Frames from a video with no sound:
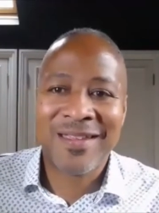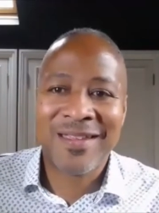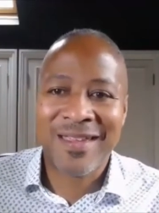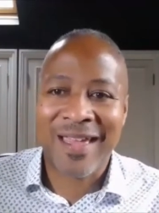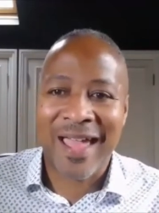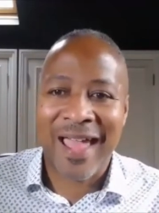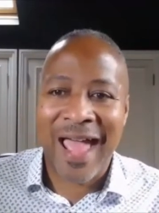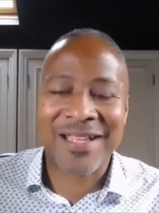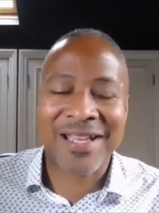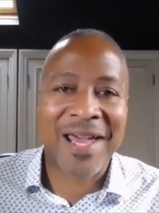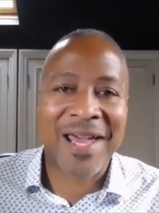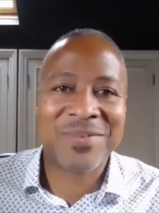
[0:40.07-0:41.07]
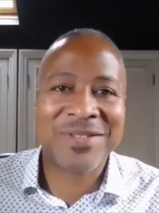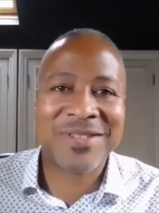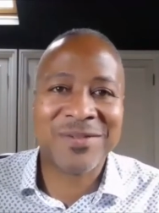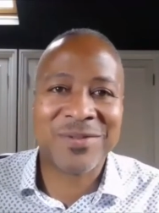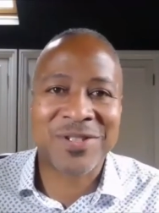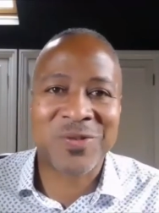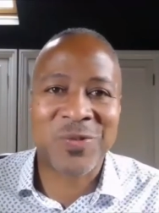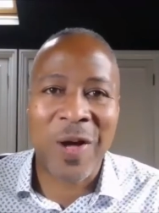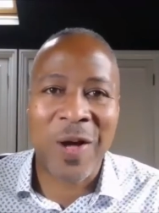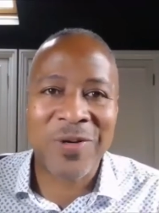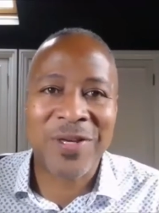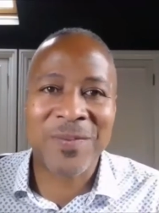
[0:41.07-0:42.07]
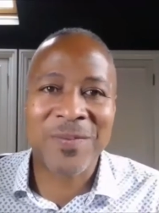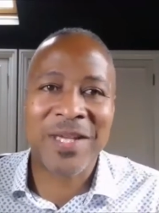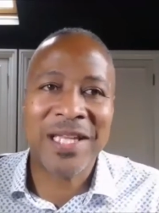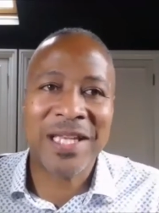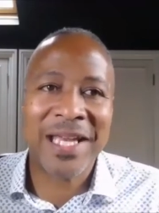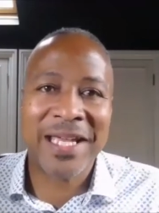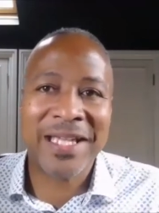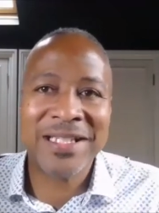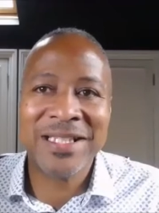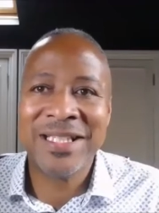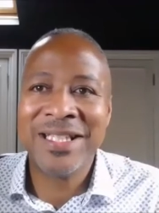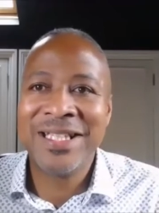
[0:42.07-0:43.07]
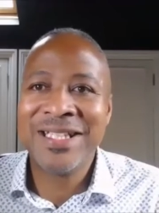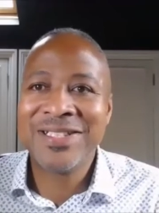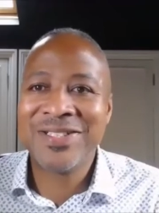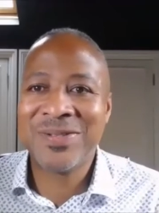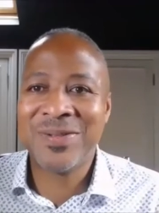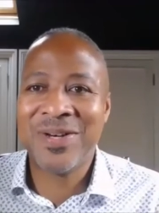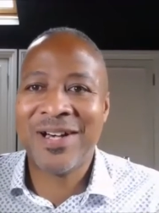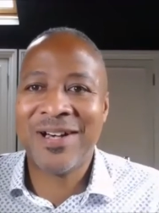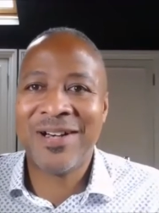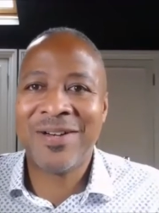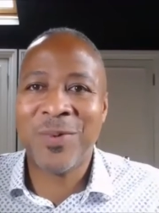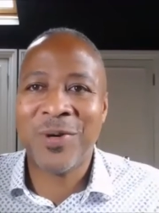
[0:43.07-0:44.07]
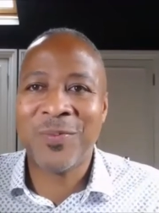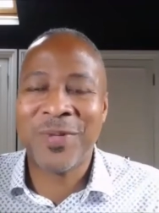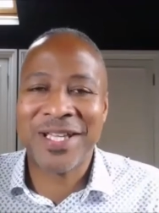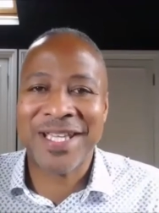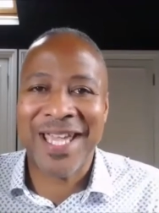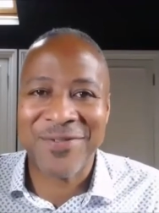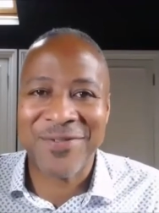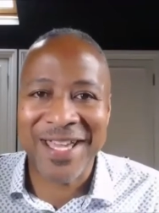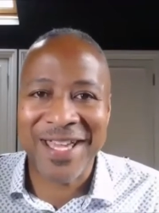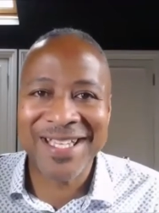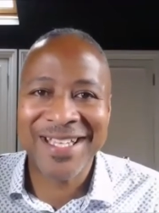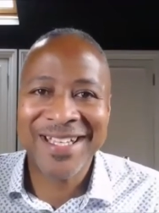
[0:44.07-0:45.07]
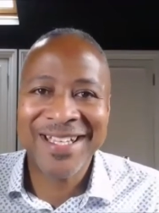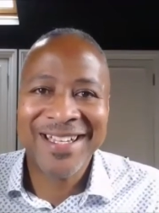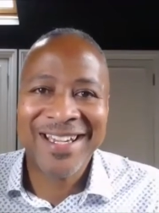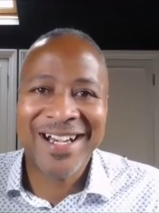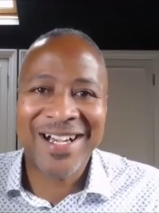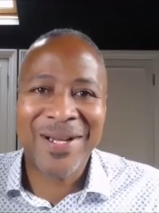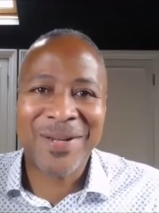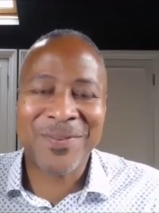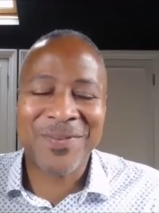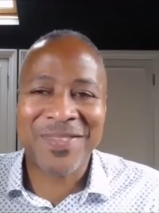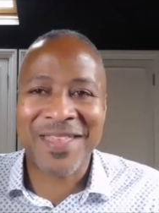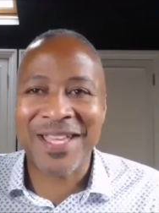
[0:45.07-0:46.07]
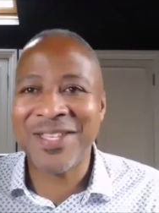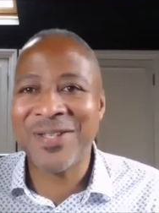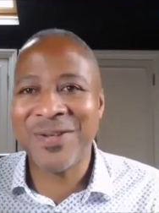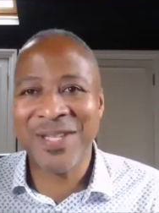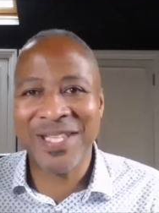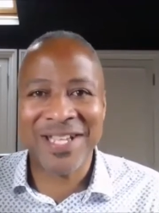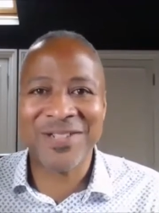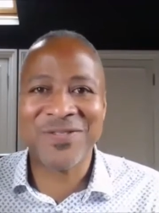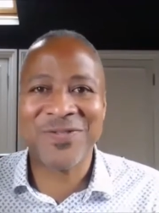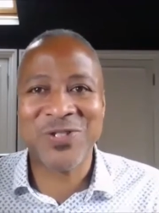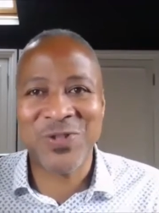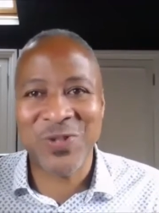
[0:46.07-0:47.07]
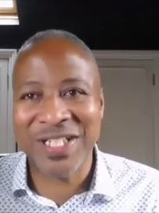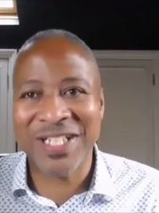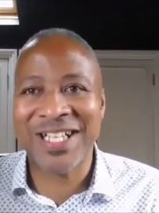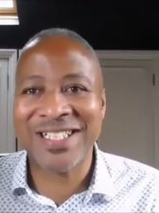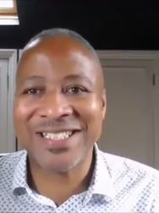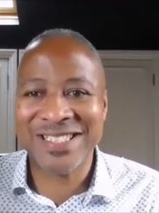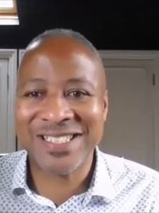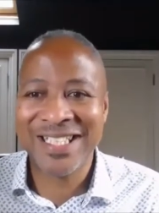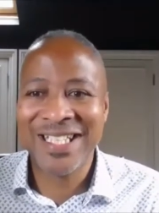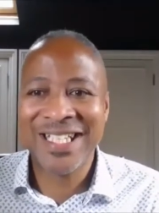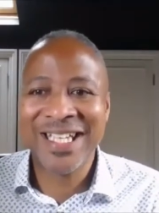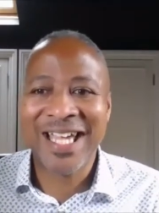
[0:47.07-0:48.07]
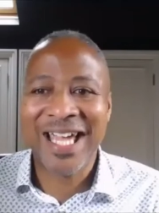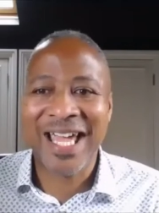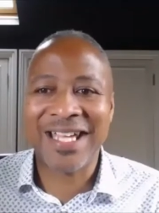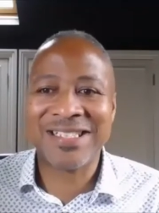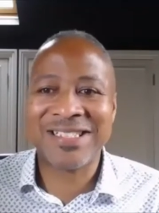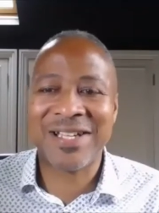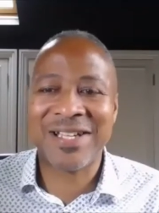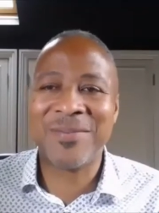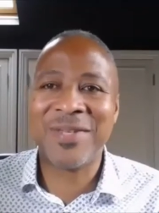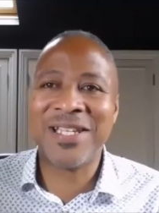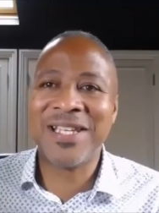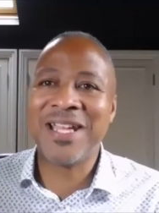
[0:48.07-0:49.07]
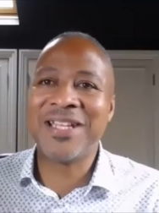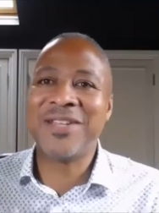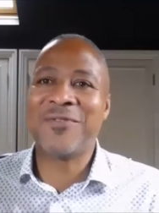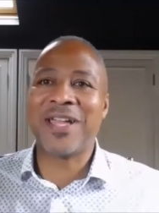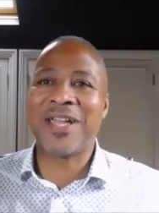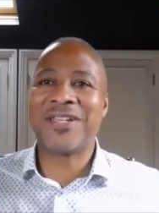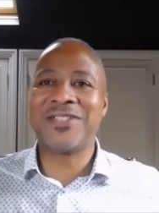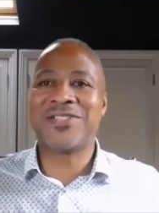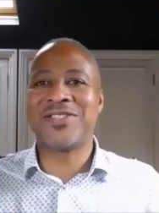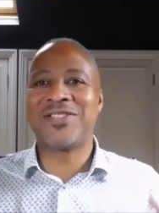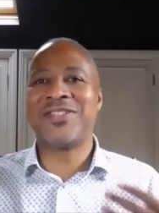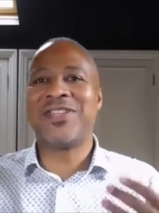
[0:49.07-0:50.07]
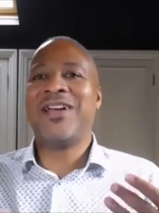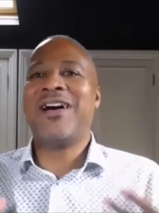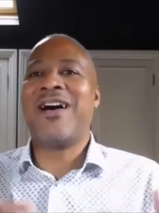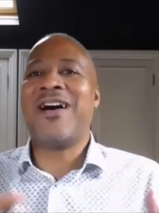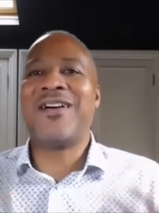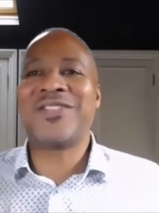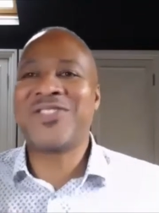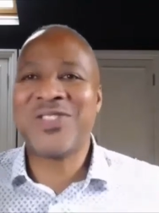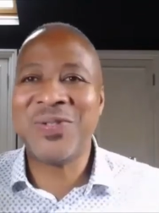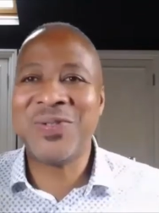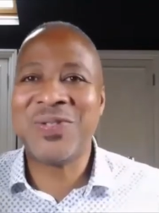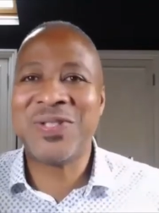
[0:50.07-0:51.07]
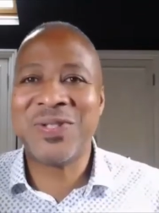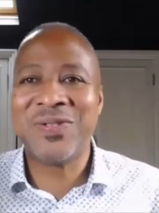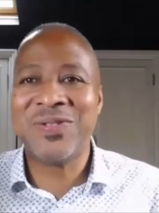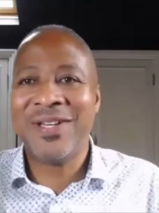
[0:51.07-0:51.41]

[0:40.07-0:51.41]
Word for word: hand claps and just welcome Elaine to our Wellbeing Cafe. Um, thank you, Elaine, for joining us. And um, Elaine, if I could just ask you to